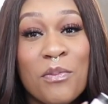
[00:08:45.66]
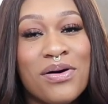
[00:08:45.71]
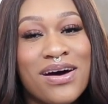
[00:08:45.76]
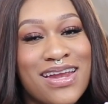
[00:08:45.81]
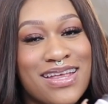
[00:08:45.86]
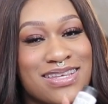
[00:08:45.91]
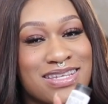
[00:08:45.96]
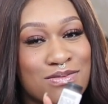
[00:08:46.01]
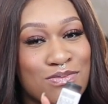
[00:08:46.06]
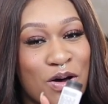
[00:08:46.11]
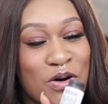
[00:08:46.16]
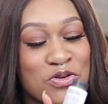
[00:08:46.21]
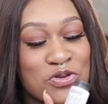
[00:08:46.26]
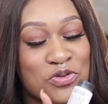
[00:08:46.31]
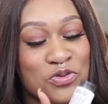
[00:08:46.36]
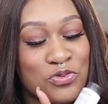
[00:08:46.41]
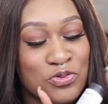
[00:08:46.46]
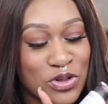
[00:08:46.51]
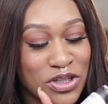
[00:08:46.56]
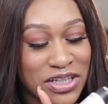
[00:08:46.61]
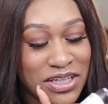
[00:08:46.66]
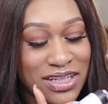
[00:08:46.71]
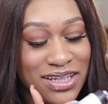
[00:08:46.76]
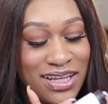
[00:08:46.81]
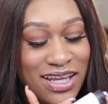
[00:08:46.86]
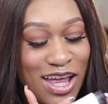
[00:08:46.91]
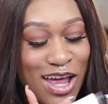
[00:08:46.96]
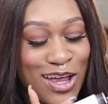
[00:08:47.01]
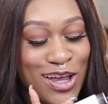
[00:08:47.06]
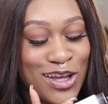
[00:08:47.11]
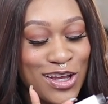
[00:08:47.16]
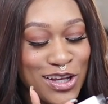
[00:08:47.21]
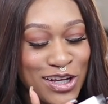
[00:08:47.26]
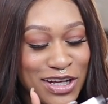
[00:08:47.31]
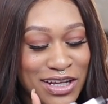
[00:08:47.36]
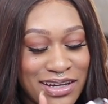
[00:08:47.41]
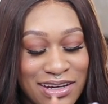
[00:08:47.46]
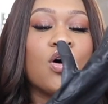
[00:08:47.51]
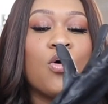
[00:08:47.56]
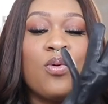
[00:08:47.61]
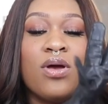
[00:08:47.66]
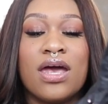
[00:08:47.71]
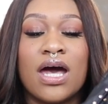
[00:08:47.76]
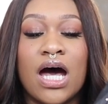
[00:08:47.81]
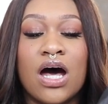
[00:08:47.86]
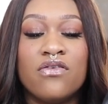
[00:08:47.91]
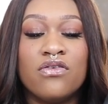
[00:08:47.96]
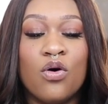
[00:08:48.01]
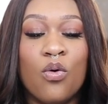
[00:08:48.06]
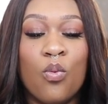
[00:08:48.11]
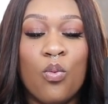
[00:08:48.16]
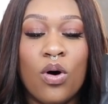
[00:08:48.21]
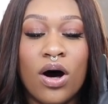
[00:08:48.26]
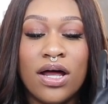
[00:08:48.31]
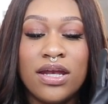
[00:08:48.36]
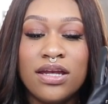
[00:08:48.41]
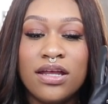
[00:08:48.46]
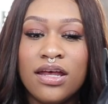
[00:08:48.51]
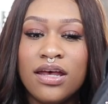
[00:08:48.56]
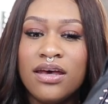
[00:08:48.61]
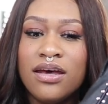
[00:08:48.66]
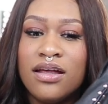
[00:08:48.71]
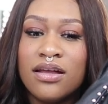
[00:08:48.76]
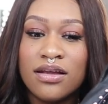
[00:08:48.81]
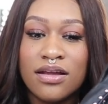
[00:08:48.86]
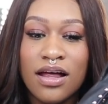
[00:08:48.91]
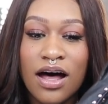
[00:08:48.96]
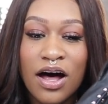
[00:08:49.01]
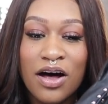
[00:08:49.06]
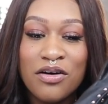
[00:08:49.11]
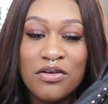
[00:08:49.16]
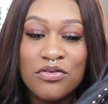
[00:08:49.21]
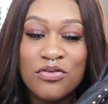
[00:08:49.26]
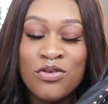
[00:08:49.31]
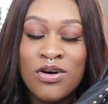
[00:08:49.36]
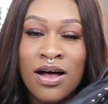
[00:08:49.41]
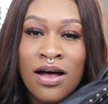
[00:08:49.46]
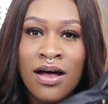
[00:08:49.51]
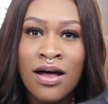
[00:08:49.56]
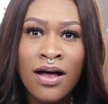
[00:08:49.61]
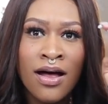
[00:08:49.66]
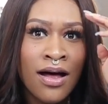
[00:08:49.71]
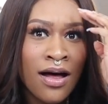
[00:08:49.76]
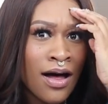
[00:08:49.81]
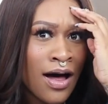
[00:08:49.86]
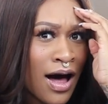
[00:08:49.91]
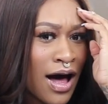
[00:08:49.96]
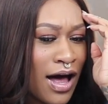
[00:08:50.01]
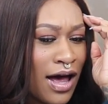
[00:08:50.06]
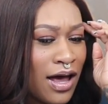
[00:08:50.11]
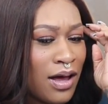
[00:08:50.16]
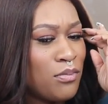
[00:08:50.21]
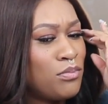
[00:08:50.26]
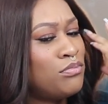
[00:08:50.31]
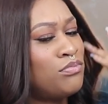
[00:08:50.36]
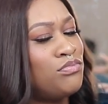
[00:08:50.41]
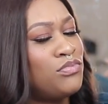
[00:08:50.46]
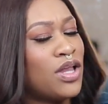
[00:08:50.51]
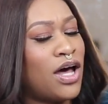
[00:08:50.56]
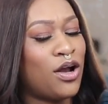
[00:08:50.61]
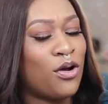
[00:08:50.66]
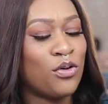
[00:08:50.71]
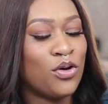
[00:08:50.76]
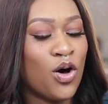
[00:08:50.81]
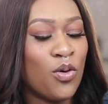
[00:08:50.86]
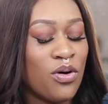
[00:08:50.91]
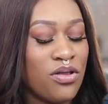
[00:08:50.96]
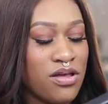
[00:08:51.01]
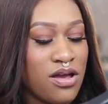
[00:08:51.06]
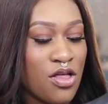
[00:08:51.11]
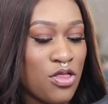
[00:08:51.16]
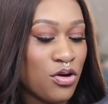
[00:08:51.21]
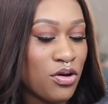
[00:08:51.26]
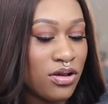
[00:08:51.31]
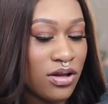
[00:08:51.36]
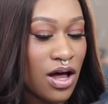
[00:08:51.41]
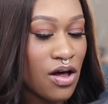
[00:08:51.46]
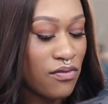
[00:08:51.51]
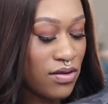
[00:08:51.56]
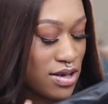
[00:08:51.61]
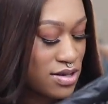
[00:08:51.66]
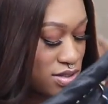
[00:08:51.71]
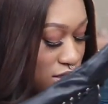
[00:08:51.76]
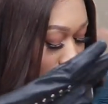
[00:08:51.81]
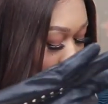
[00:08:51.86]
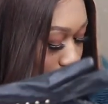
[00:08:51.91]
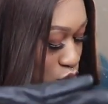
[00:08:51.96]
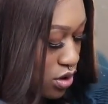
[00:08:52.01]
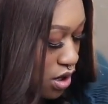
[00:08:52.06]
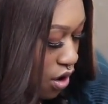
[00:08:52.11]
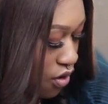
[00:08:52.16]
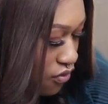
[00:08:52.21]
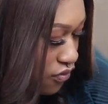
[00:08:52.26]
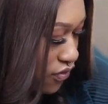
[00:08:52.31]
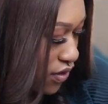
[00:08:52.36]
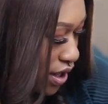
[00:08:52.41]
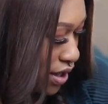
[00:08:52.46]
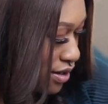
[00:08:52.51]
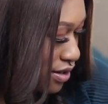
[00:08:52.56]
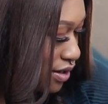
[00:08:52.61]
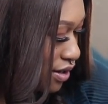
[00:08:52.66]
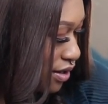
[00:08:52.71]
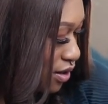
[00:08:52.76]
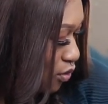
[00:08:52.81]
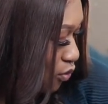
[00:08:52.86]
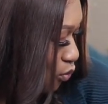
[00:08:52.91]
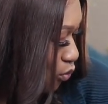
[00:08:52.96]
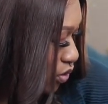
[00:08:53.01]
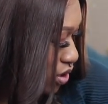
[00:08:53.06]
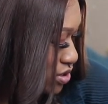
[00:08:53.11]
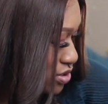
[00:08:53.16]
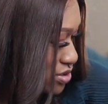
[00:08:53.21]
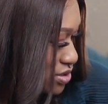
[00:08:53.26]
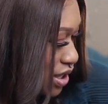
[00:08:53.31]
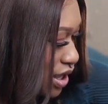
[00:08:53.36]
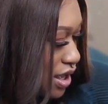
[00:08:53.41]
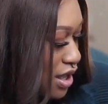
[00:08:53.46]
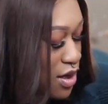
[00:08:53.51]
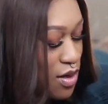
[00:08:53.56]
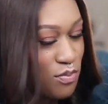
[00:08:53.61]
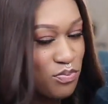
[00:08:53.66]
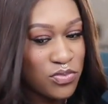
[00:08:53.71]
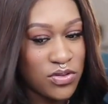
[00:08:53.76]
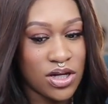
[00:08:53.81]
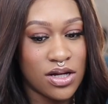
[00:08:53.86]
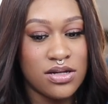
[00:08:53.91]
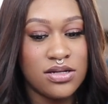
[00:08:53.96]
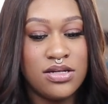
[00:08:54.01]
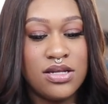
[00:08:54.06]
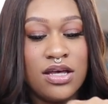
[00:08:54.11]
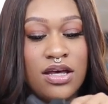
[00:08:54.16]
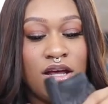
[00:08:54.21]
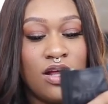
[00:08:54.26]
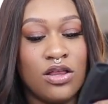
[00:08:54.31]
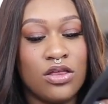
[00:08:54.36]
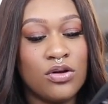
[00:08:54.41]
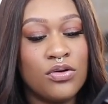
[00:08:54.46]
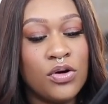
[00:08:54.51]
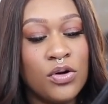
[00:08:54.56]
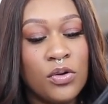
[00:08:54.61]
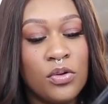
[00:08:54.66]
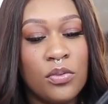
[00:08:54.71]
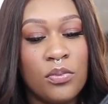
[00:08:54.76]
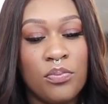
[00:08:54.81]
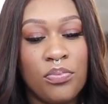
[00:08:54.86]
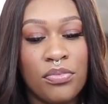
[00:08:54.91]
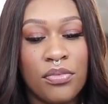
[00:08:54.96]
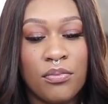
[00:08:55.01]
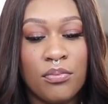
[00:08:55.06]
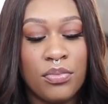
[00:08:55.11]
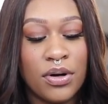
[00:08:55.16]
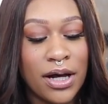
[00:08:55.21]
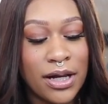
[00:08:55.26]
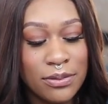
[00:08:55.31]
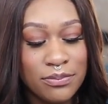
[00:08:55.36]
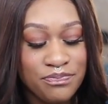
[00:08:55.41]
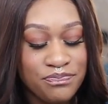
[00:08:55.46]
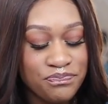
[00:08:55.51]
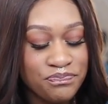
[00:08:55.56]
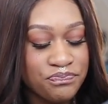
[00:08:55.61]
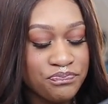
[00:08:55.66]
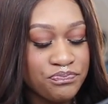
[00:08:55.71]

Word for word: but it smells really good. So we have one glove. I don't know where the other glove is. I'm sure I'll find it once I'm done digging through, but